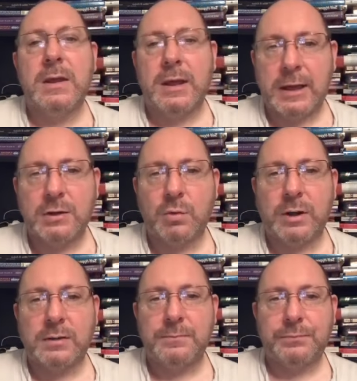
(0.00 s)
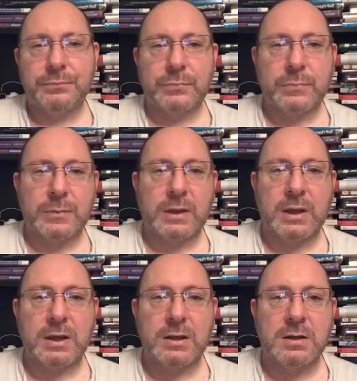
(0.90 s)
Anyway,
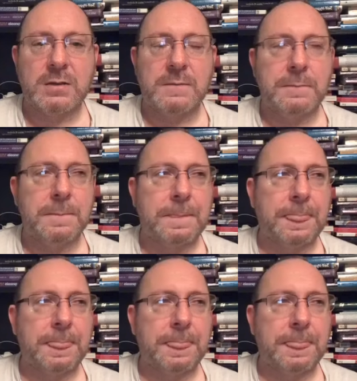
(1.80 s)
um,